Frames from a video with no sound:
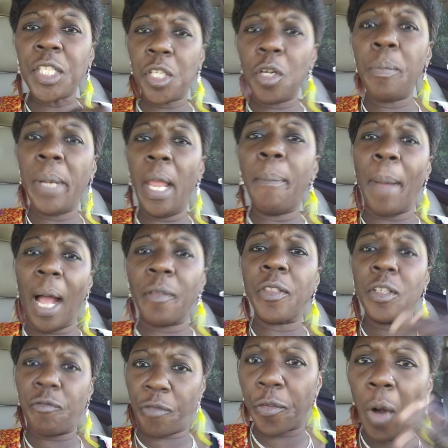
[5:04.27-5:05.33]
it to me about
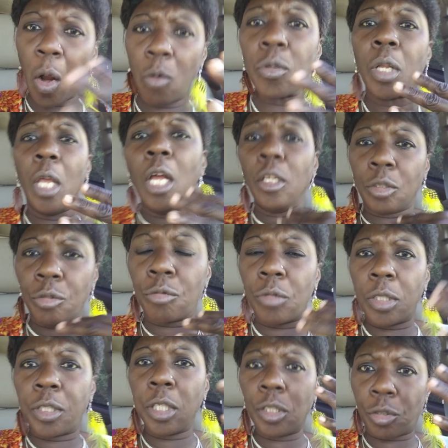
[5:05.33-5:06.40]
the throat,
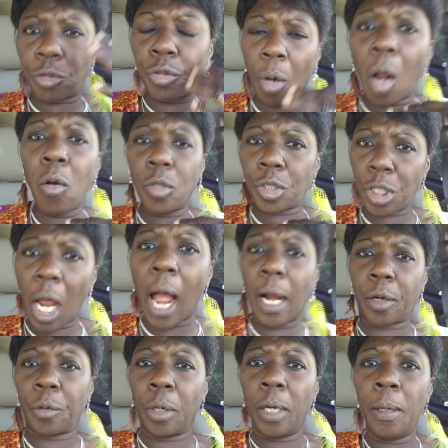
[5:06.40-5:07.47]
the throat
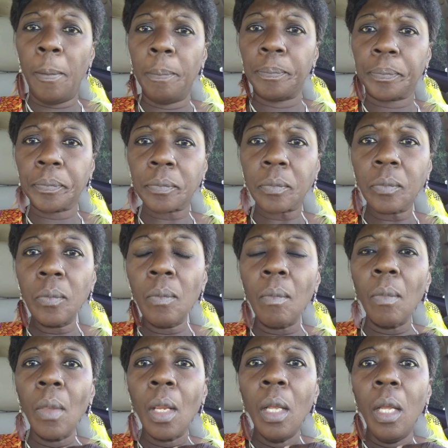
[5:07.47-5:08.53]
chakra.
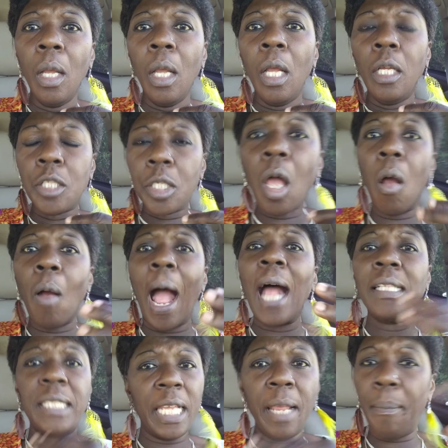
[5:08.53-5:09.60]
So
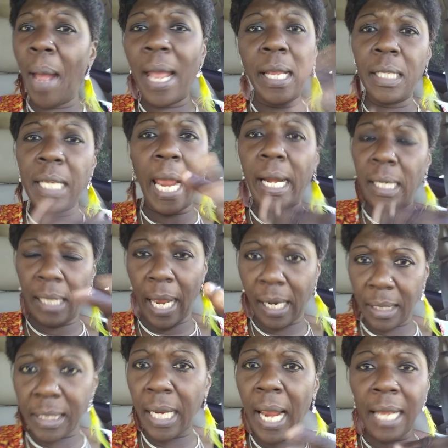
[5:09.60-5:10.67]
I did my,
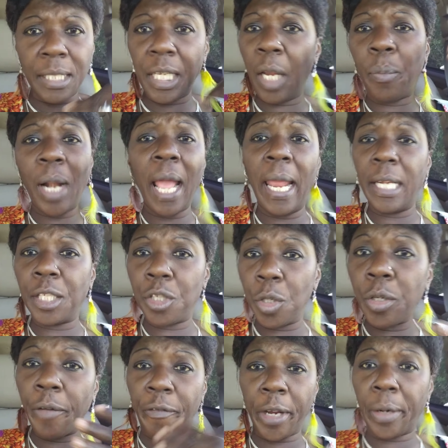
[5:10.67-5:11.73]
like I say, I did what I had to
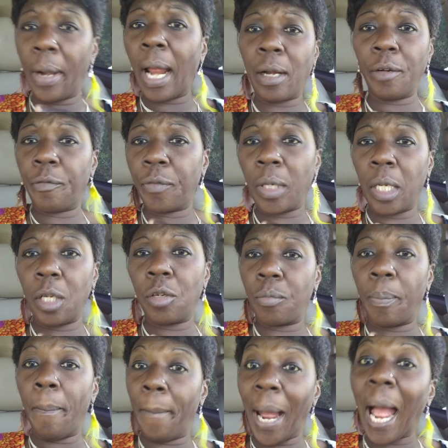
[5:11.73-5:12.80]
do to figure out
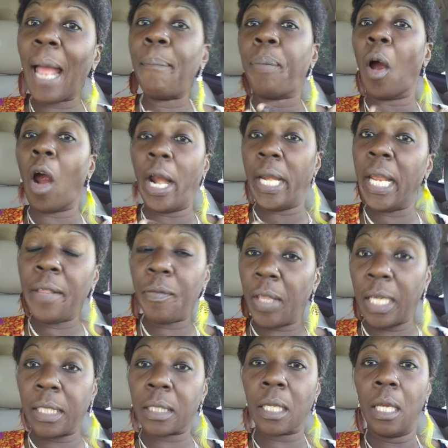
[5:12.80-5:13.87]
my part in
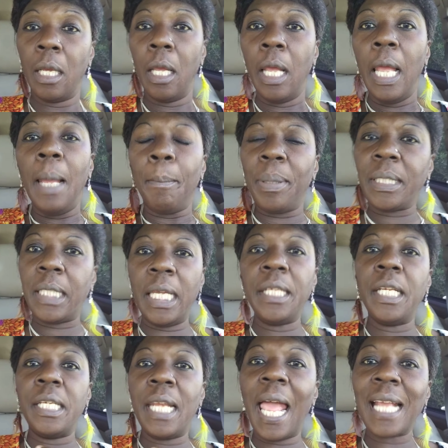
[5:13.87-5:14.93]
this. But
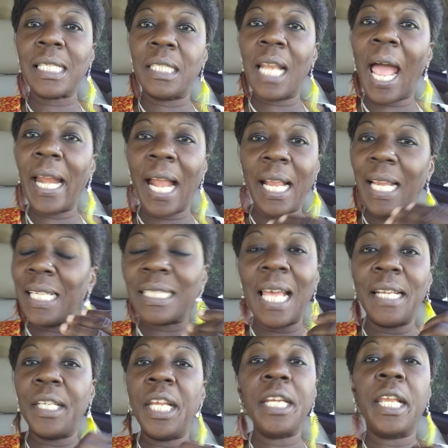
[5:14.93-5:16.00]
then the next night, I guess
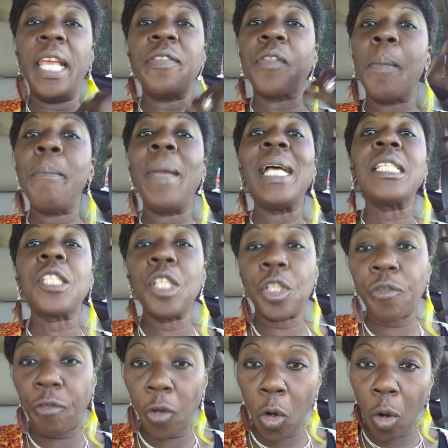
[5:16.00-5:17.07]
I didn't get the
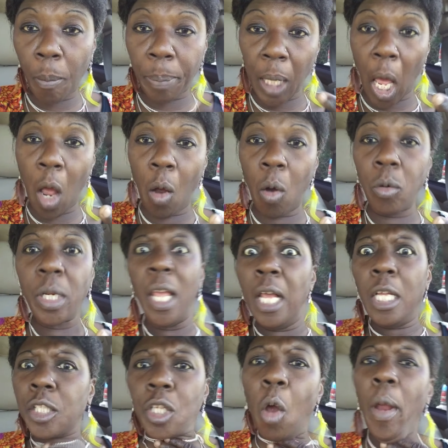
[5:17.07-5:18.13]
message full blown,
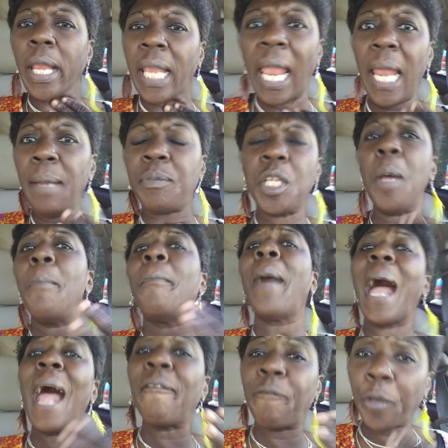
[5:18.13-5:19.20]
so it came to
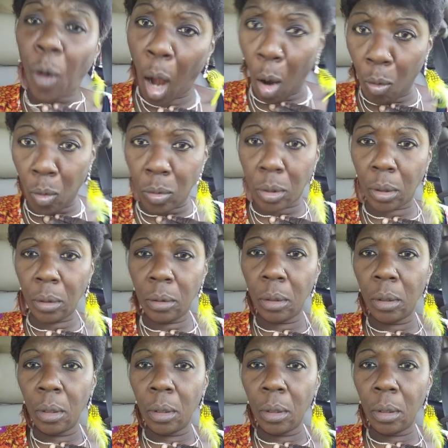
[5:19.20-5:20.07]
my throat.